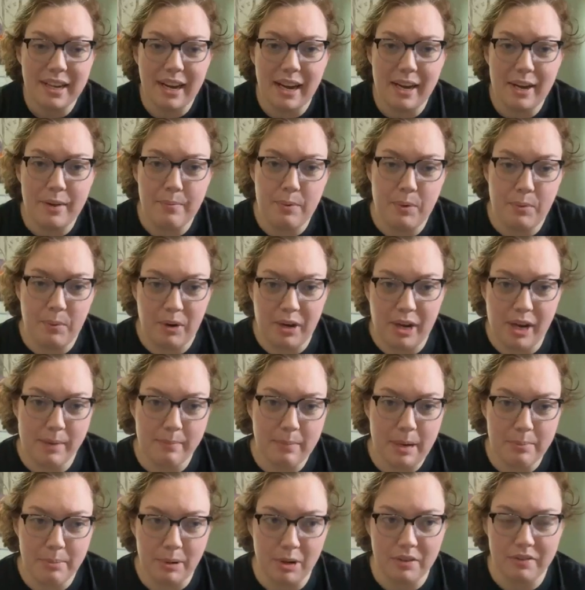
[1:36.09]
I had been working on
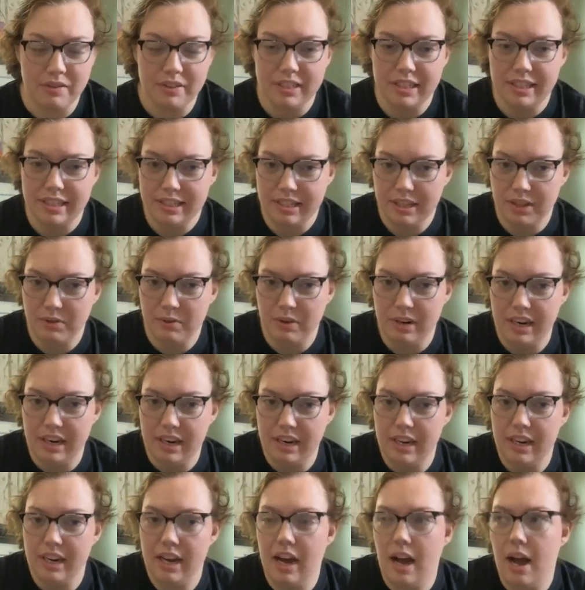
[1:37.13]
my book for season
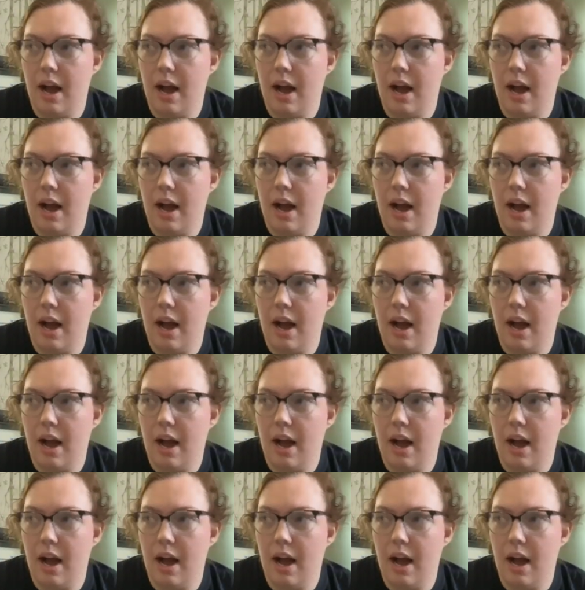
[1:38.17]
three.